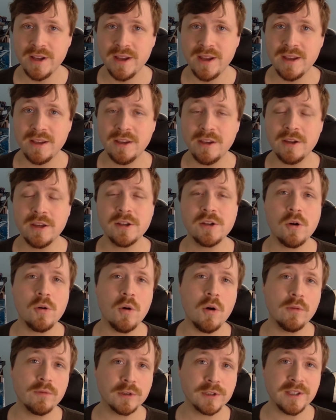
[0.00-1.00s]
you can go
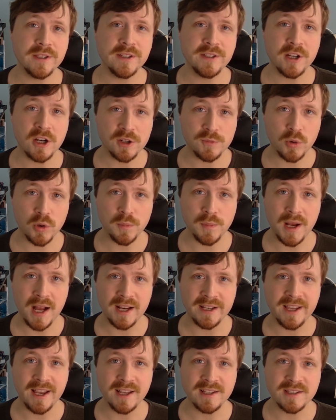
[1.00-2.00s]
over to the Darkmoor
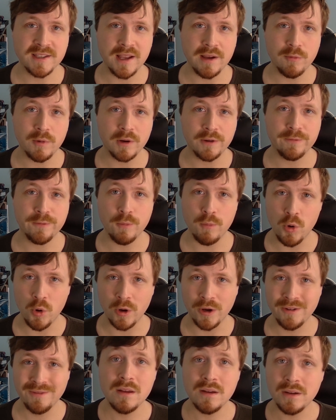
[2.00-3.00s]
Podcast Network for
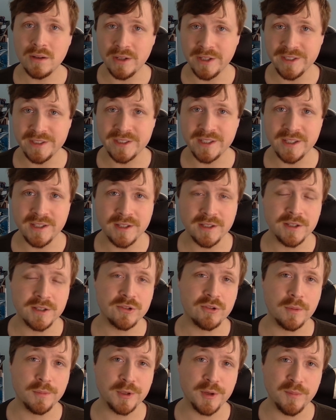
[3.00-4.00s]
more. Links in the
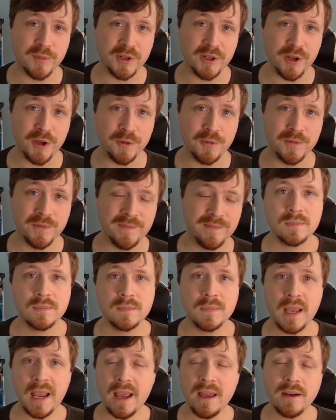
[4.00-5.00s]
description below.
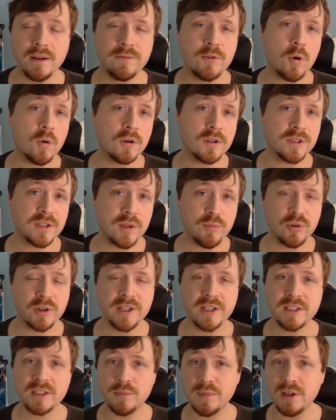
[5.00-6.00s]
And of course, the
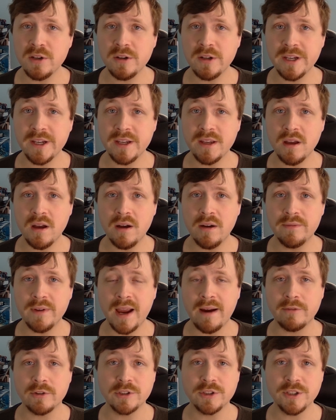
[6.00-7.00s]
predictability of
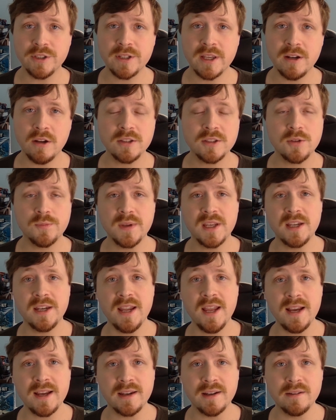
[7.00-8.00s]
averages can also be a
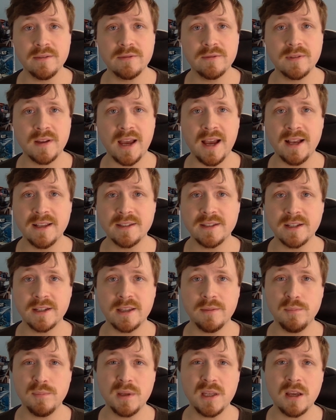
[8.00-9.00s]
negative, as it
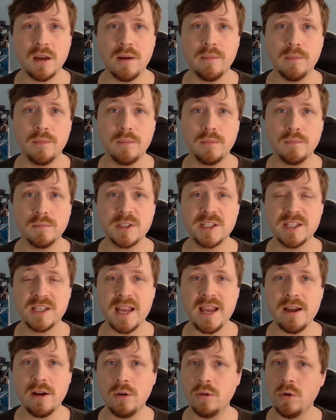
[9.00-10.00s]
can become
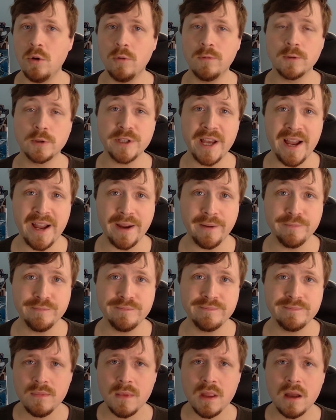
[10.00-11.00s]
stale over time.
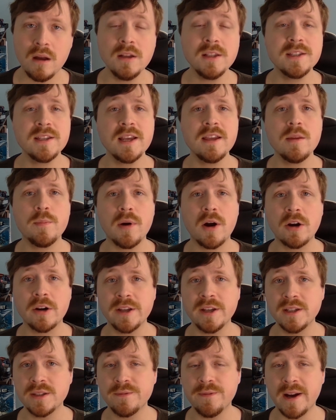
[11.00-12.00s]
Let's say the
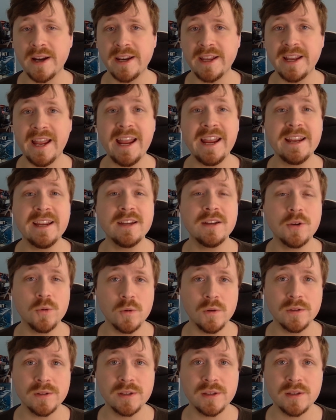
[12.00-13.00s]
party is fighting 8
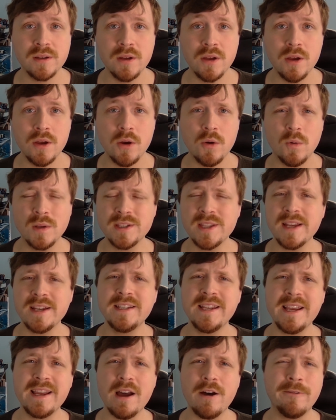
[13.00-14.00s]
ghouls. Once they
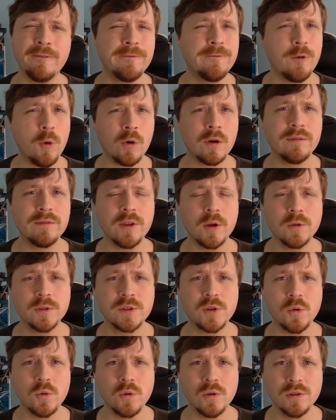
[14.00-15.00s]
take out 4 of
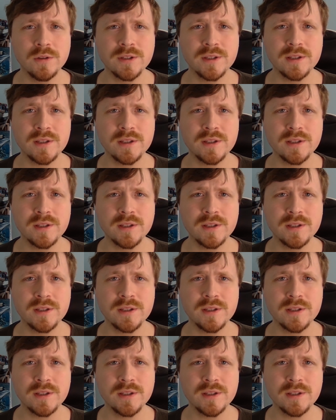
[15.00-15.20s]
those ghouls,